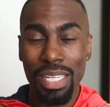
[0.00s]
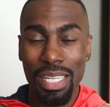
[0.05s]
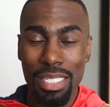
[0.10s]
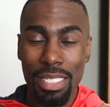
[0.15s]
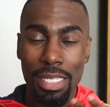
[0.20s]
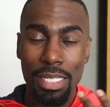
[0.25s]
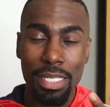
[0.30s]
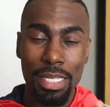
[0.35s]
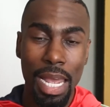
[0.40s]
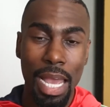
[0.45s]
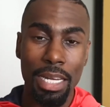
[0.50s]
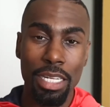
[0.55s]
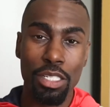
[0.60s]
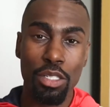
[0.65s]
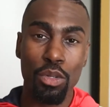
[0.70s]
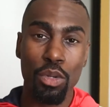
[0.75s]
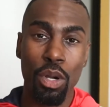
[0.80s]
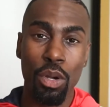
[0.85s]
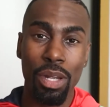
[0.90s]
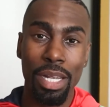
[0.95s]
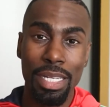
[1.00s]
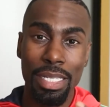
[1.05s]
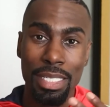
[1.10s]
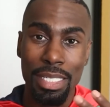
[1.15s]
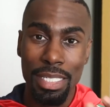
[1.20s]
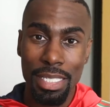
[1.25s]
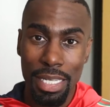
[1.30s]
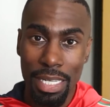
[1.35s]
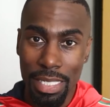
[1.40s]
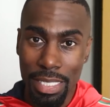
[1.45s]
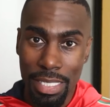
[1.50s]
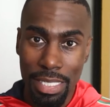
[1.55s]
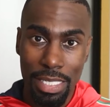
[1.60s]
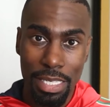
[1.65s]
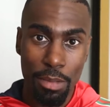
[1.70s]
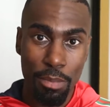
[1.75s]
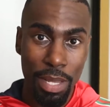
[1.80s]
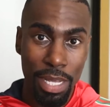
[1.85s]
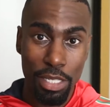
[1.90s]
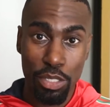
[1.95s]
because the status quo
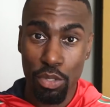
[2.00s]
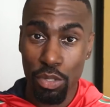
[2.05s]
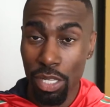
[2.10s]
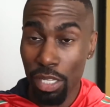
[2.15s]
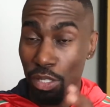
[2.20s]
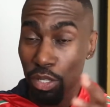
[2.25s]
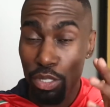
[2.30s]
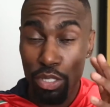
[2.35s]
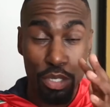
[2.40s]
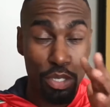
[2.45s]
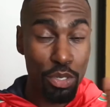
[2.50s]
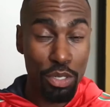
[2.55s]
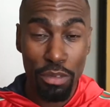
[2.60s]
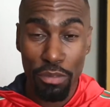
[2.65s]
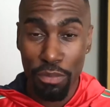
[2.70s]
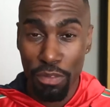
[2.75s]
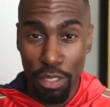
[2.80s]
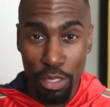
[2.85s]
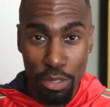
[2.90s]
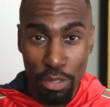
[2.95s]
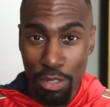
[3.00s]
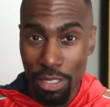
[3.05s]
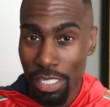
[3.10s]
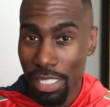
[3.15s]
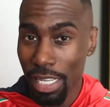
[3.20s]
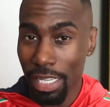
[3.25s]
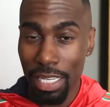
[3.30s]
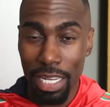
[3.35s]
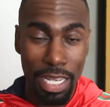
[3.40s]
exists to make sure that you're too confused,